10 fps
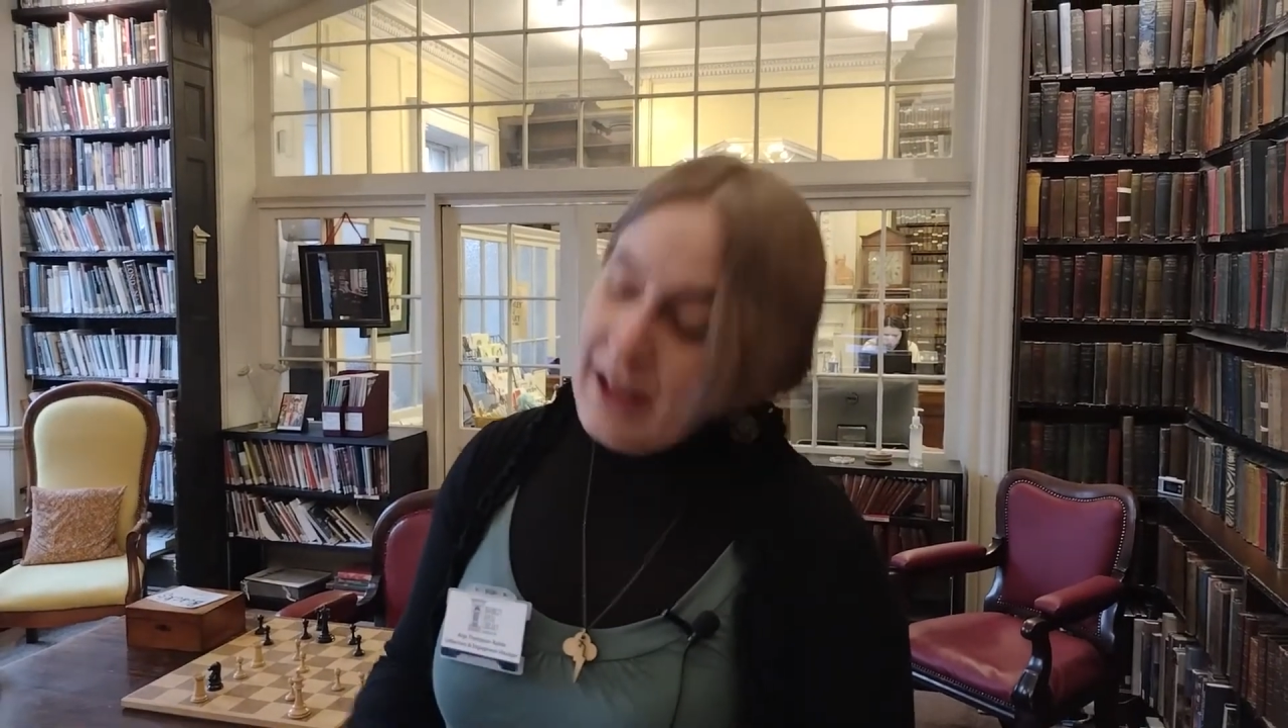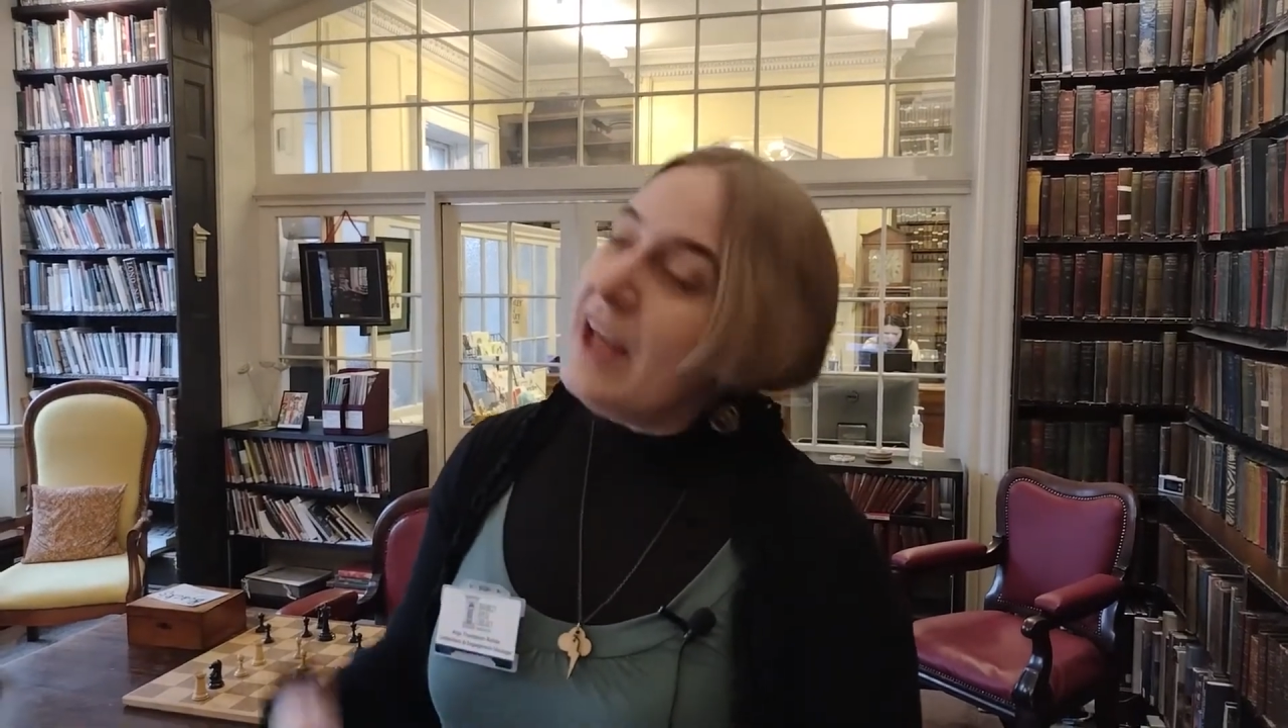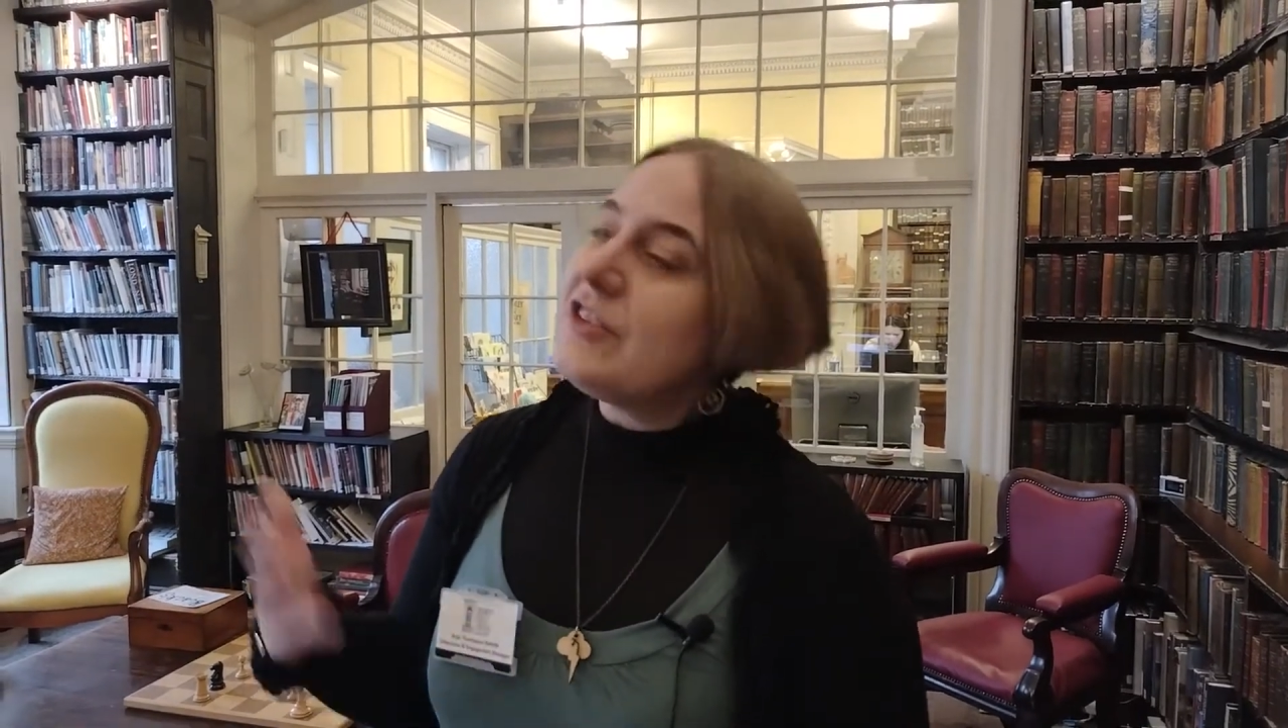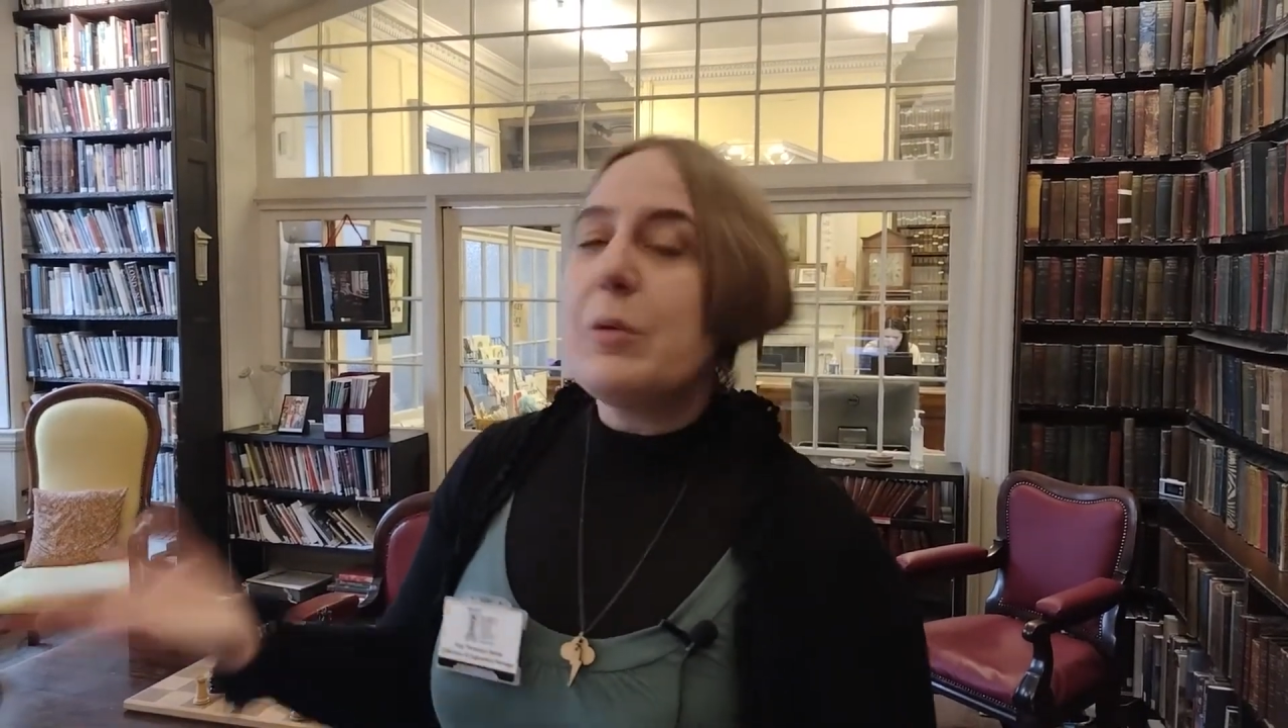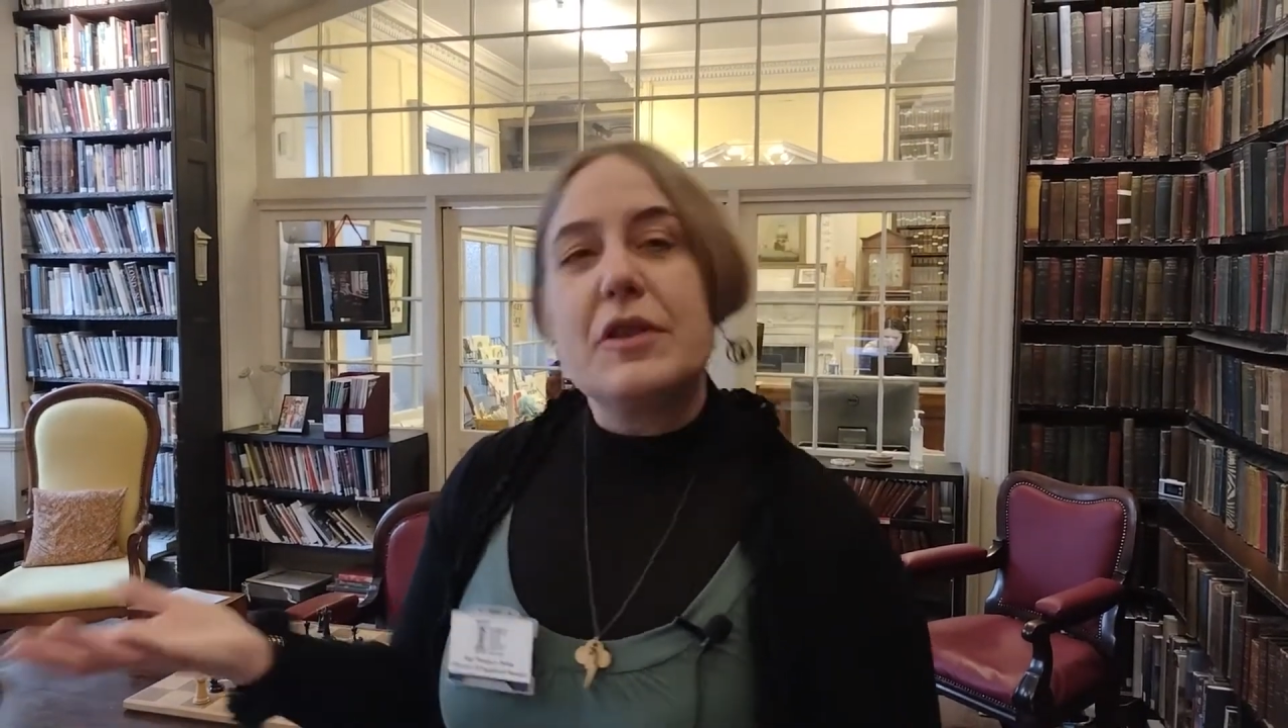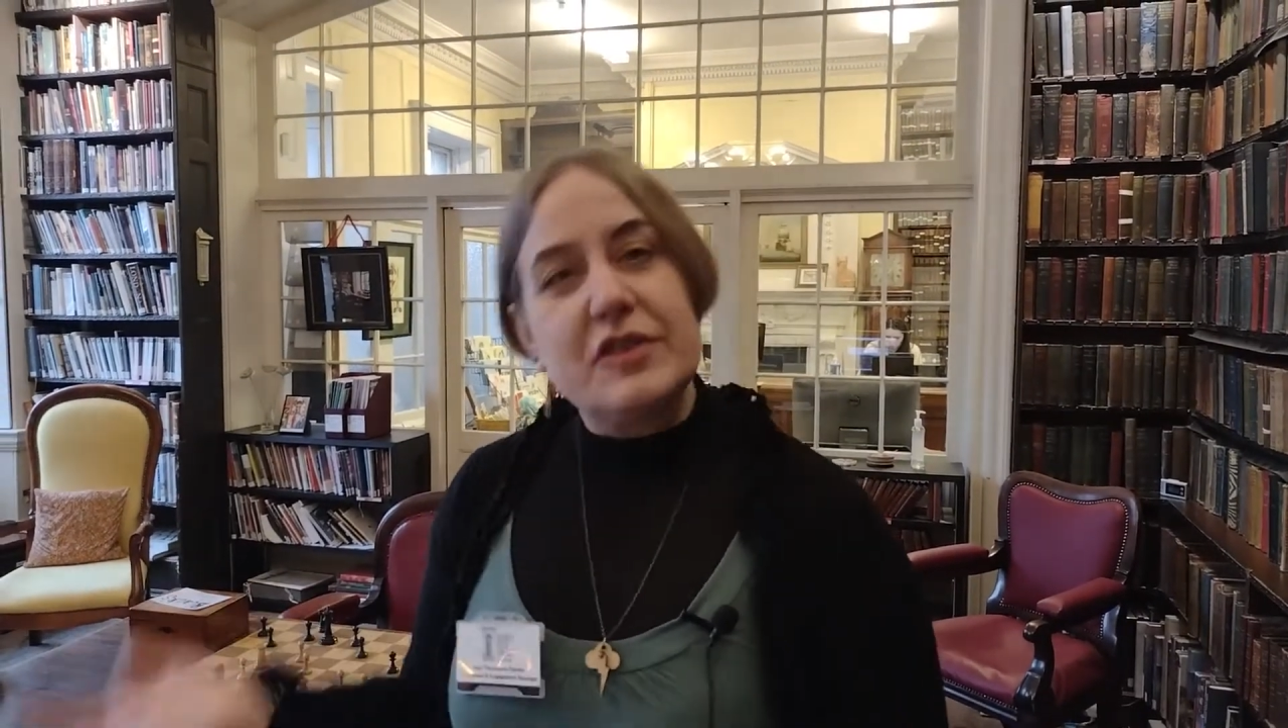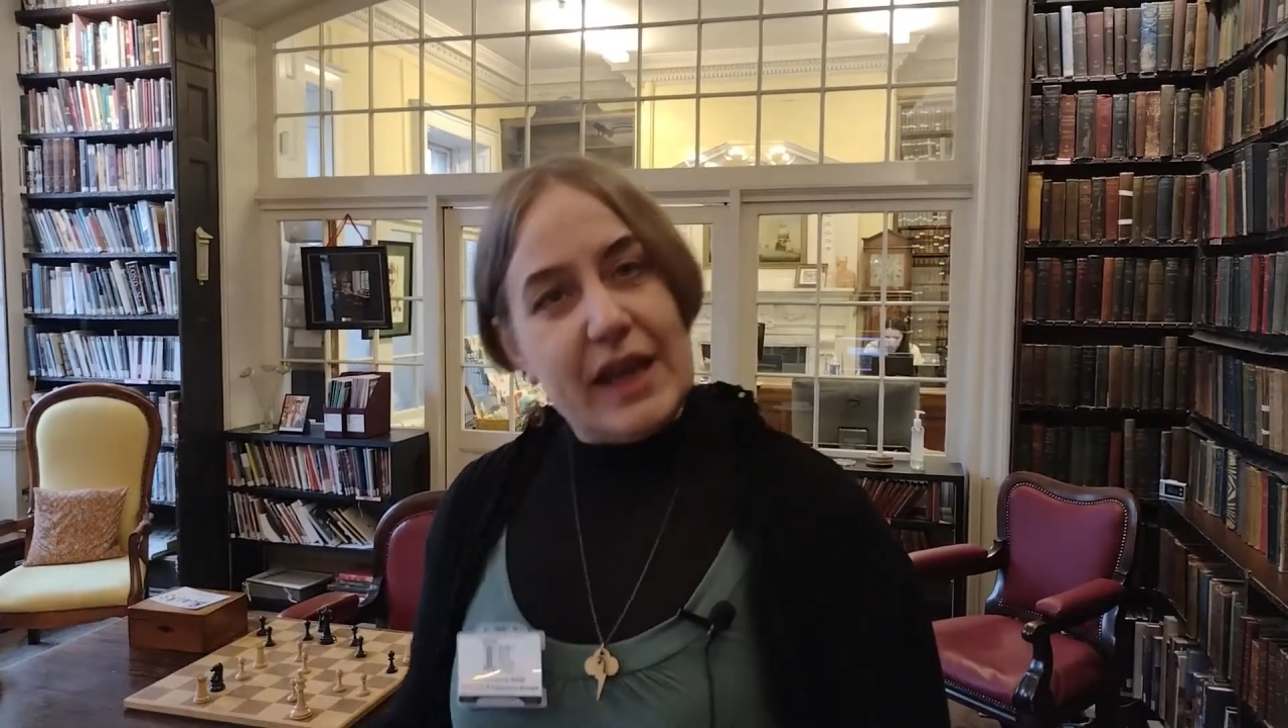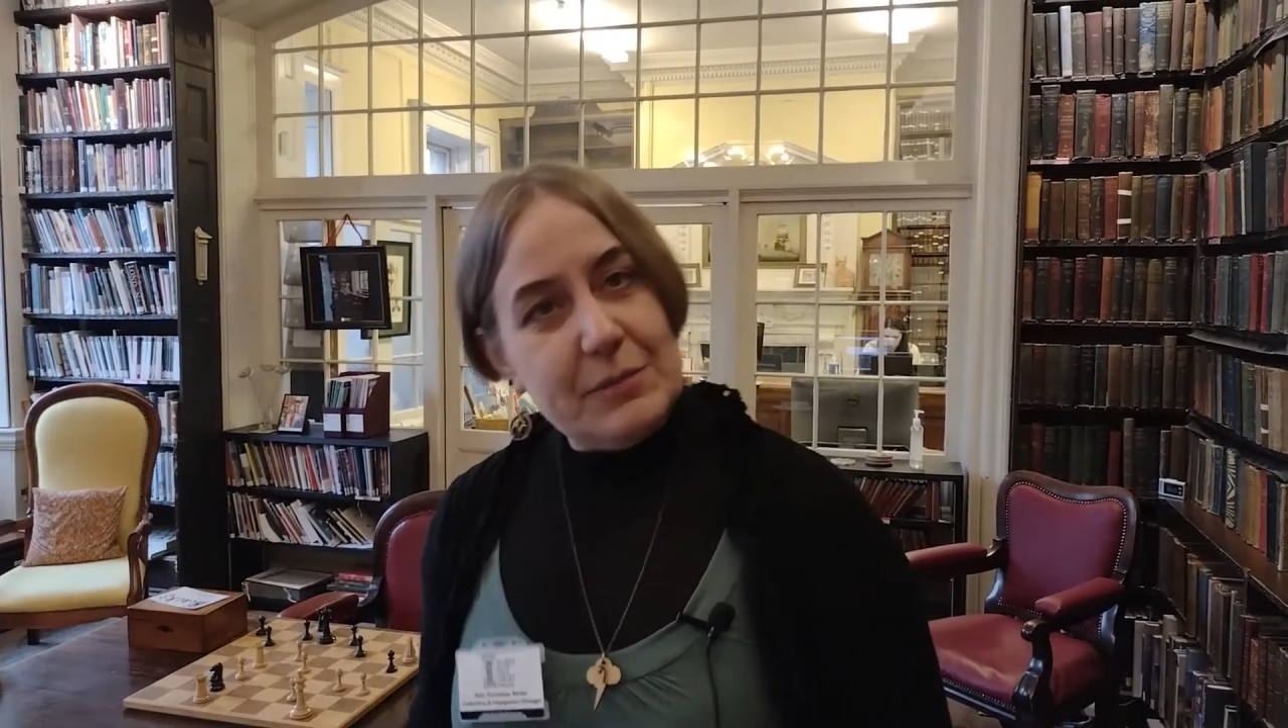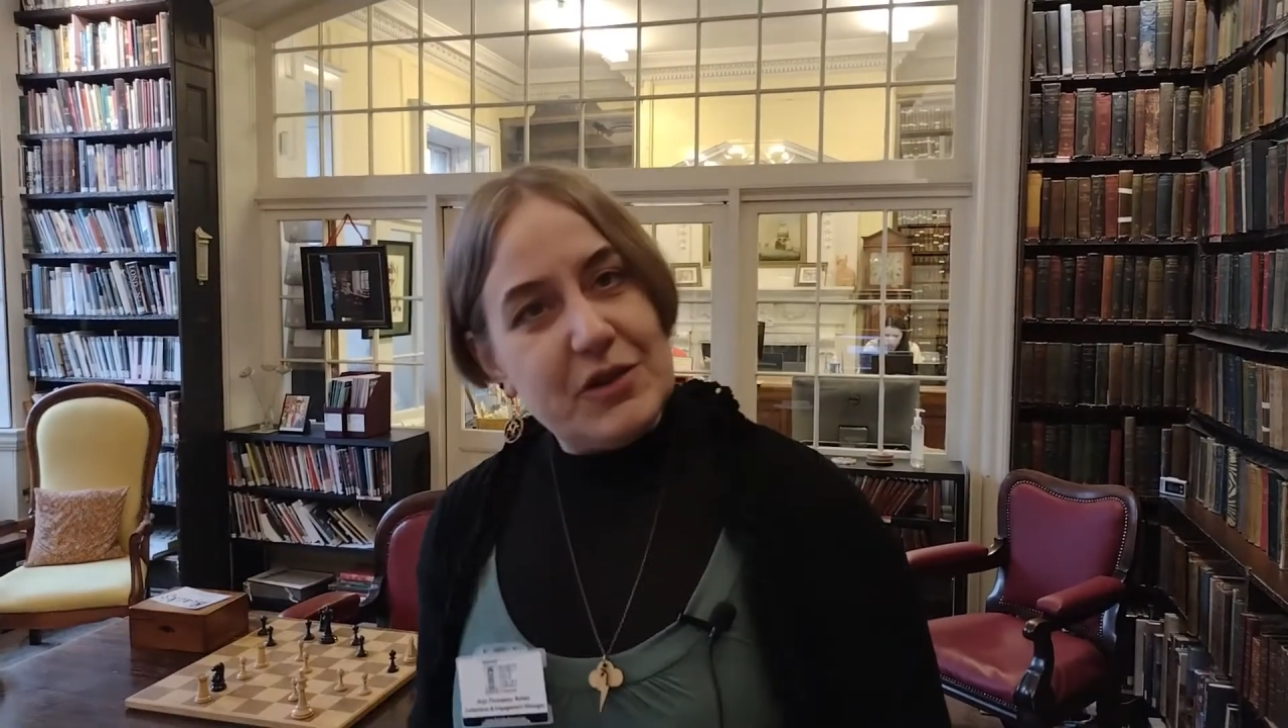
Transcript: So at the same